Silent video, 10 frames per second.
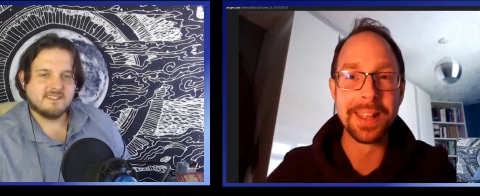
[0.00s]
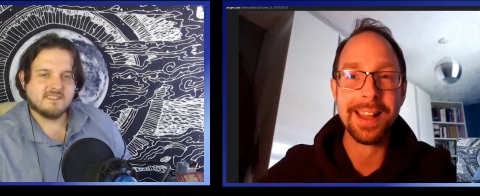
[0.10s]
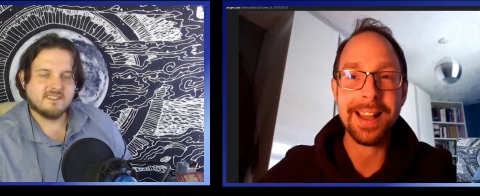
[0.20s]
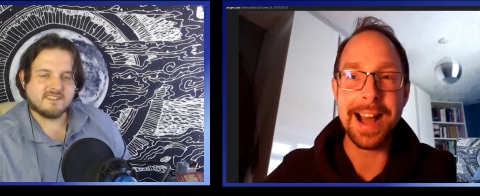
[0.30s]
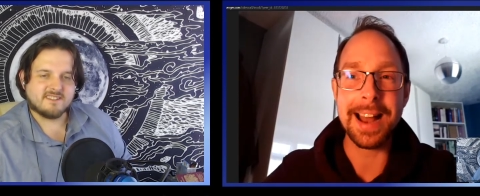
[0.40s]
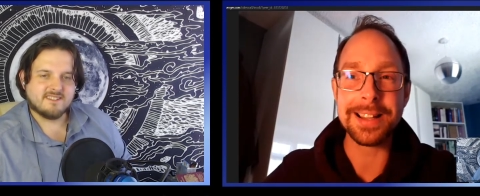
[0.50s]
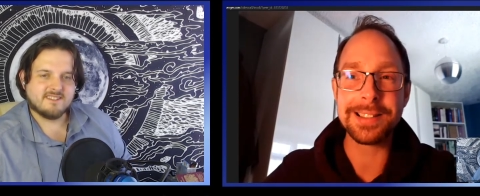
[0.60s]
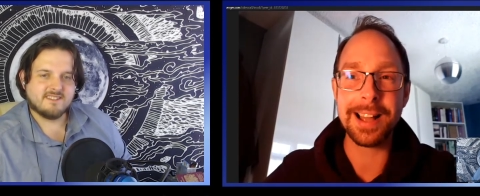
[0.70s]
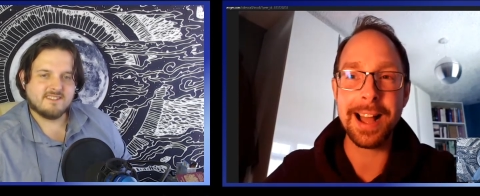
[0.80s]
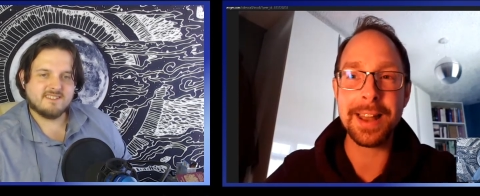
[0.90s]
Speaker 1: Yeah, and it's
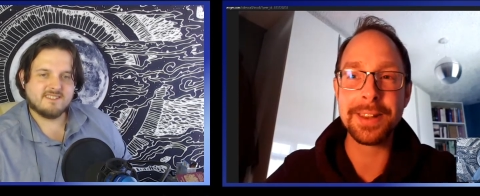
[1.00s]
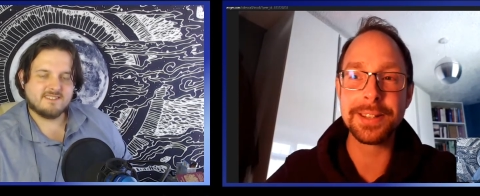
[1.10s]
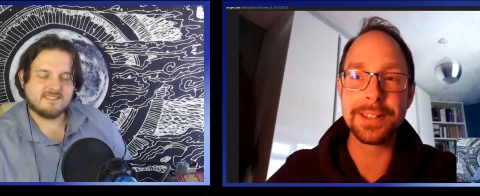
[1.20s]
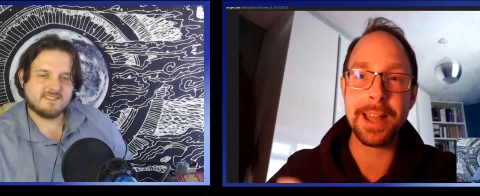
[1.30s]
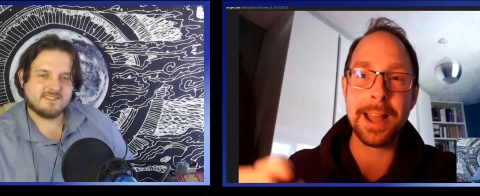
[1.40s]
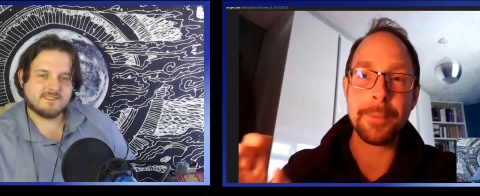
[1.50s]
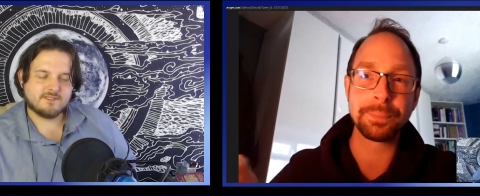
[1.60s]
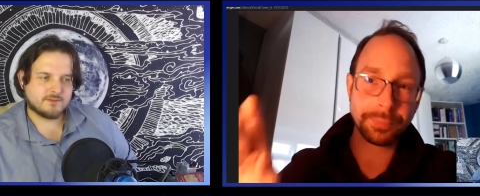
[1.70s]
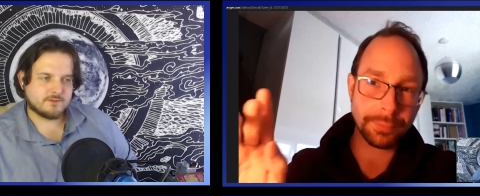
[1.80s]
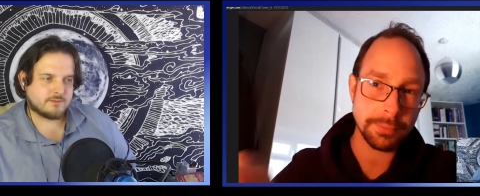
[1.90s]
and. Uh,
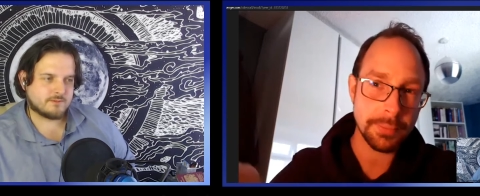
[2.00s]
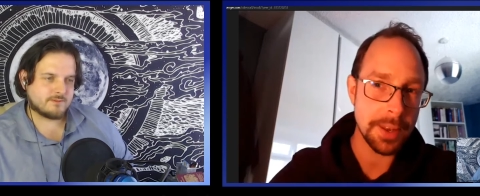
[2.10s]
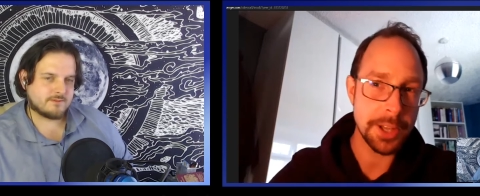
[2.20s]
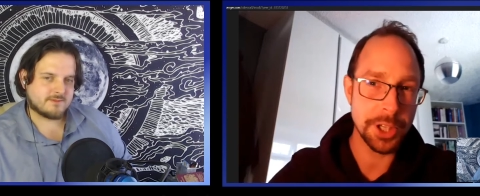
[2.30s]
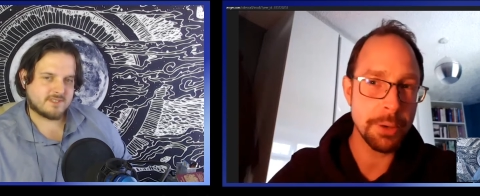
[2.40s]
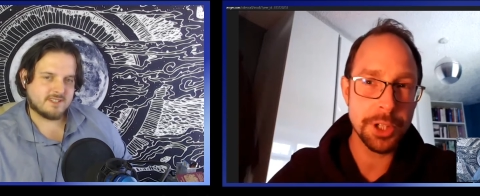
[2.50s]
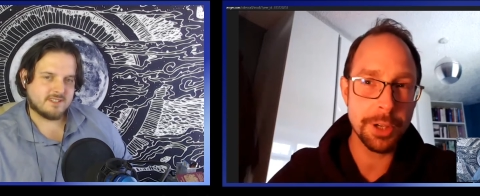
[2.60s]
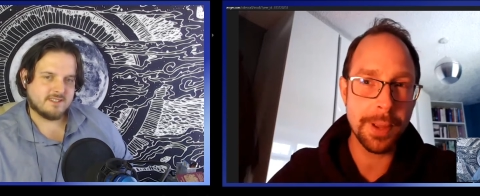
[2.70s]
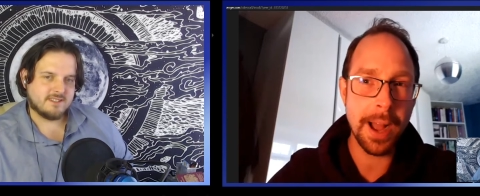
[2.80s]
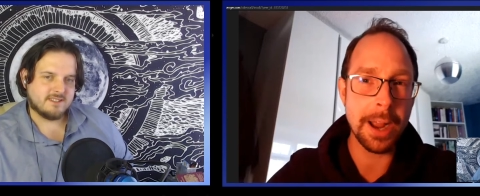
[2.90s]
this YouTube
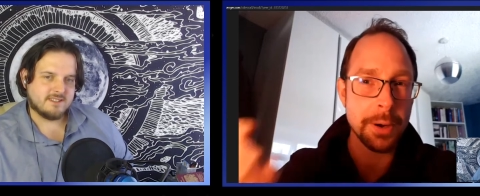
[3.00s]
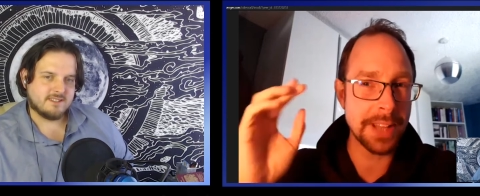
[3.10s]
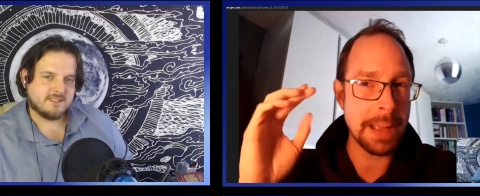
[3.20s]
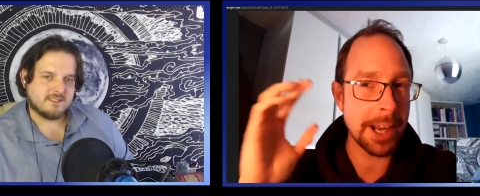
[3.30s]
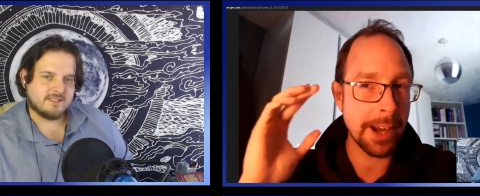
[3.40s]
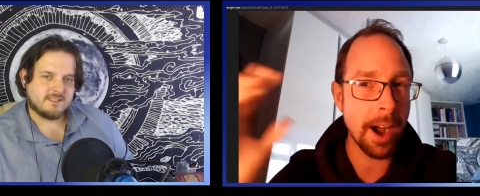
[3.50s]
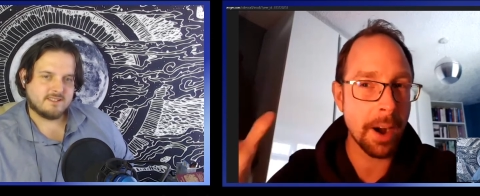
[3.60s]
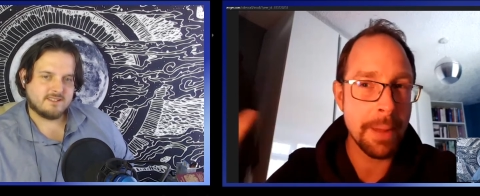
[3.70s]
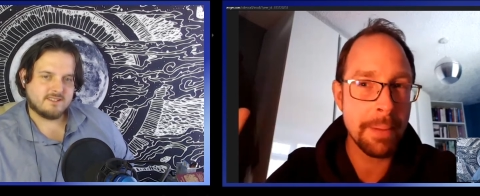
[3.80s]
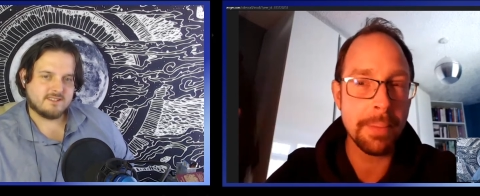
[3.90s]
guy whose name I can't
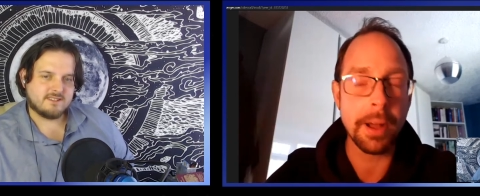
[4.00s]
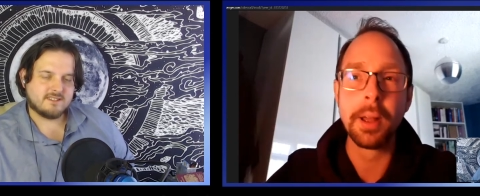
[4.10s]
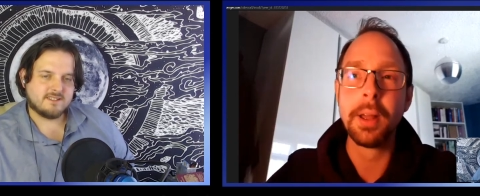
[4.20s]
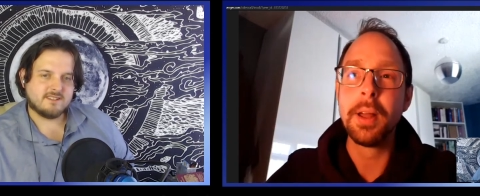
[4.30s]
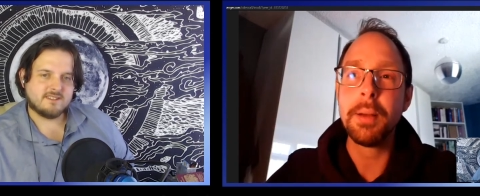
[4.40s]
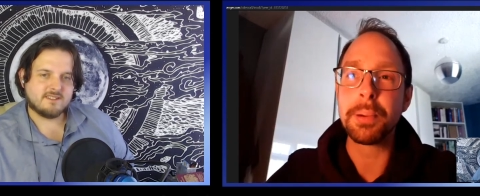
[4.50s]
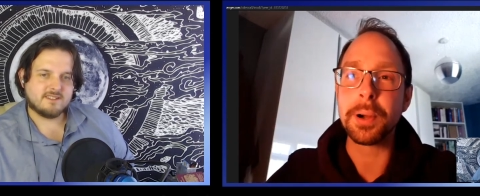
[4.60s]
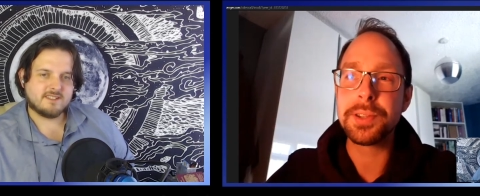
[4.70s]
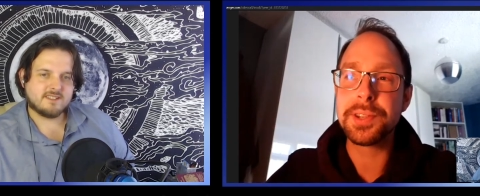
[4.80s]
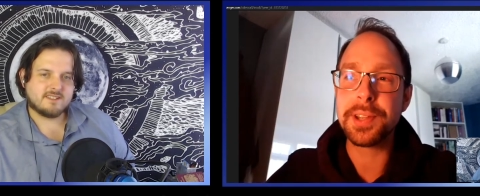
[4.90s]
remember,
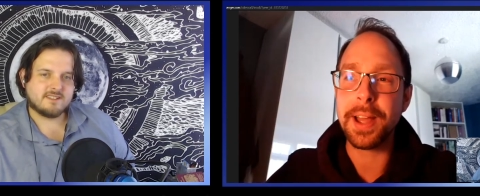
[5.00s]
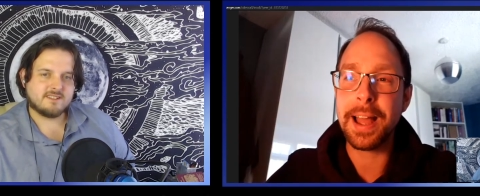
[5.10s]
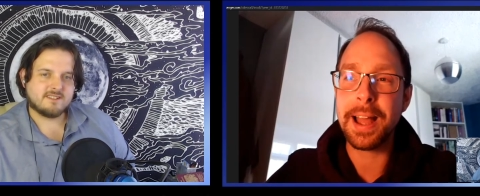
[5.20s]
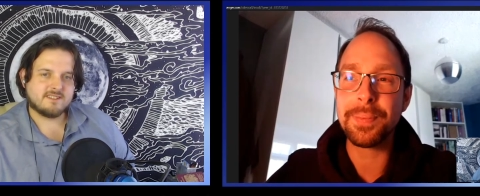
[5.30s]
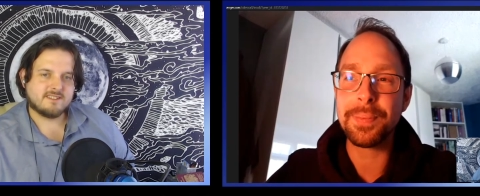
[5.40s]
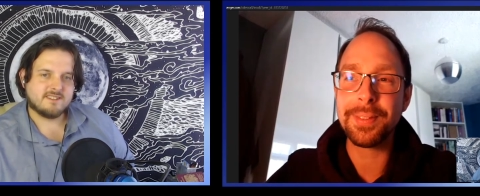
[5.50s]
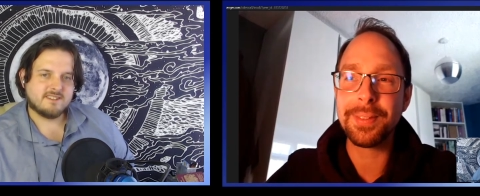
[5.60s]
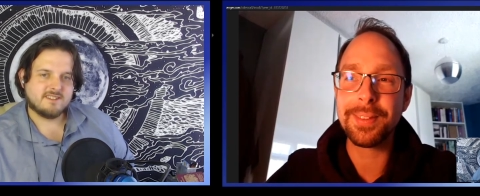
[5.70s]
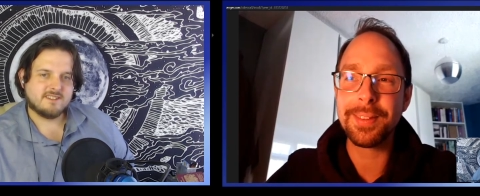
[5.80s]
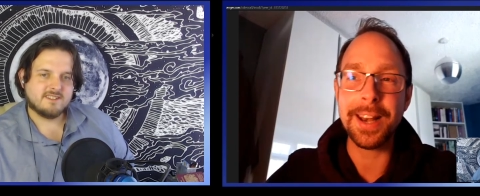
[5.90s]
but uh,
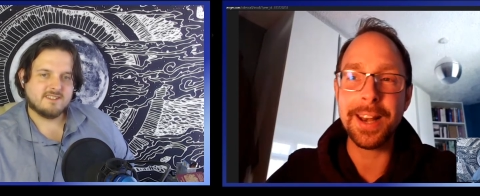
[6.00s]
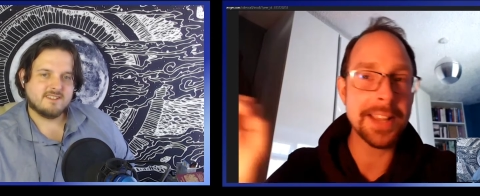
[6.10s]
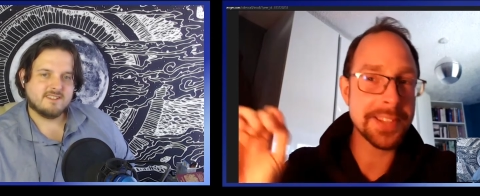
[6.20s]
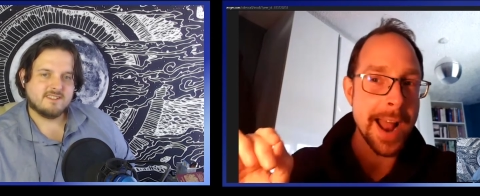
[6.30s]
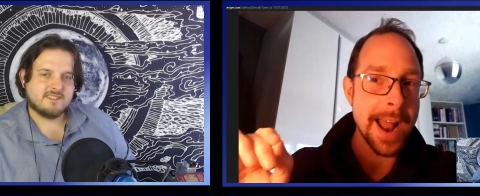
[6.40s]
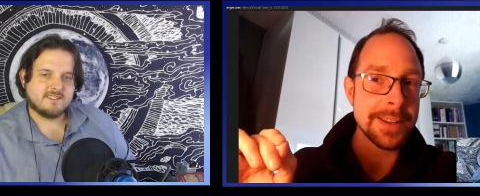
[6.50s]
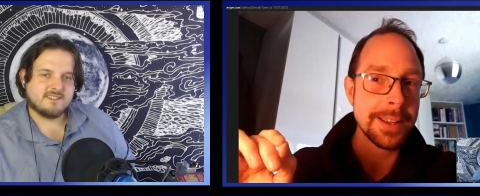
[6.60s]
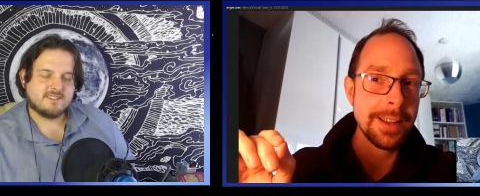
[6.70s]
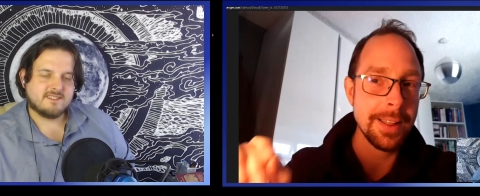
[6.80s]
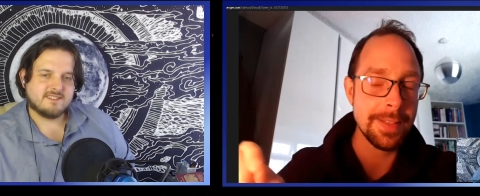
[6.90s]
in his head,
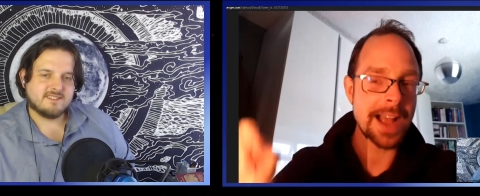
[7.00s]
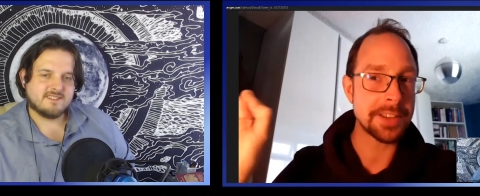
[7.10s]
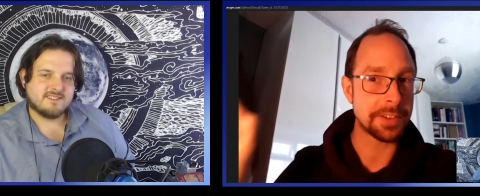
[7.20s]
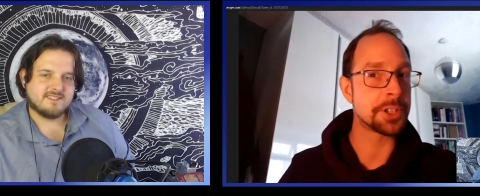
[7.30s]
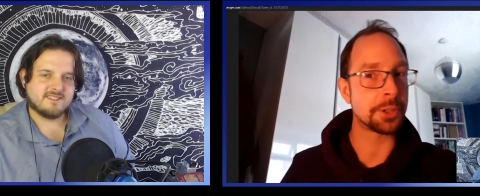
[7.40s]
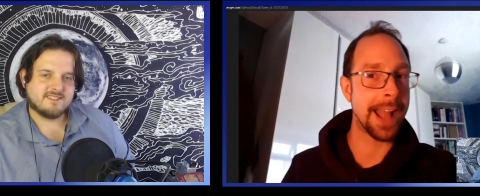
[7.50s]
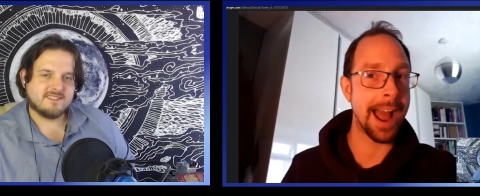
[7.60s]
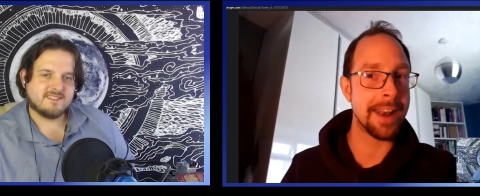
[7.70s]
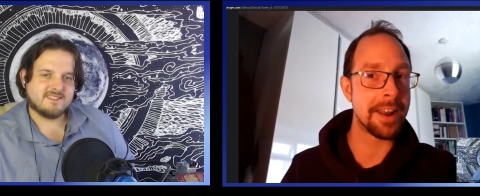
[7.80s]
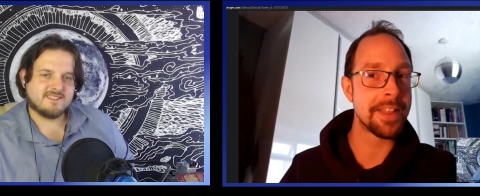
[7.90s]
that's official
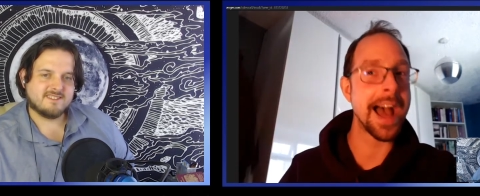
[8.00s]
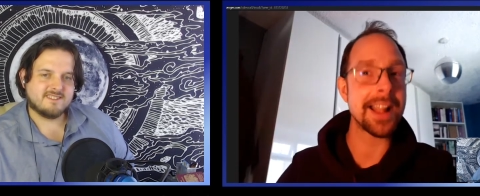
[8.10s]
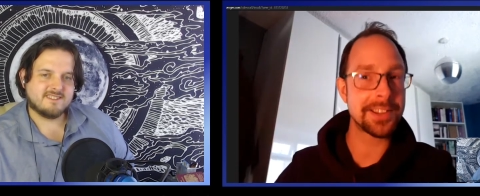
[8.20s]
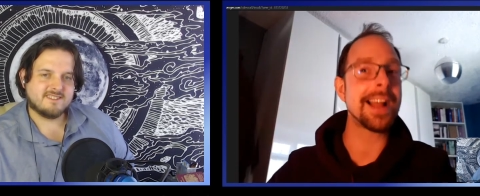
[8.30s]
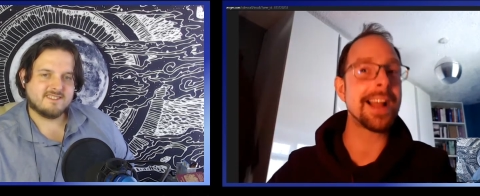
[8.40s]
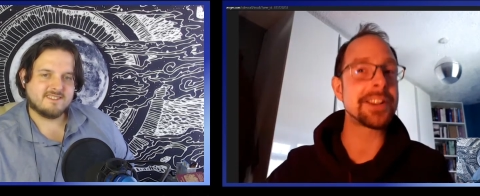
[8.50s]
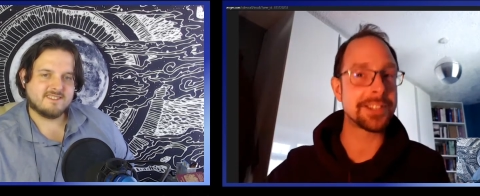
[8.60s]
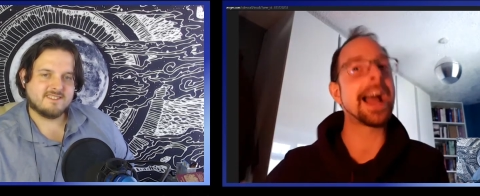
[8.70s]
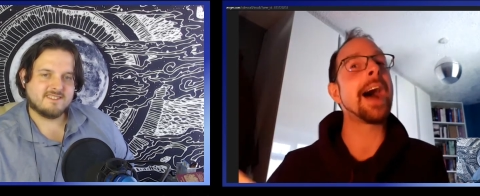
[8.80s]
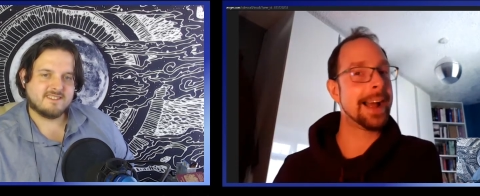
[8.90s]
canon. That's actually
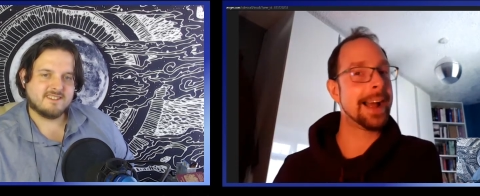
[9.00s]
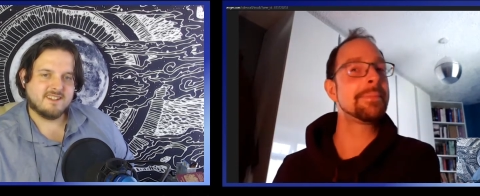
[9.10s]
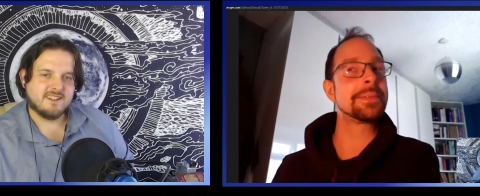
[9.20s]
how it happened.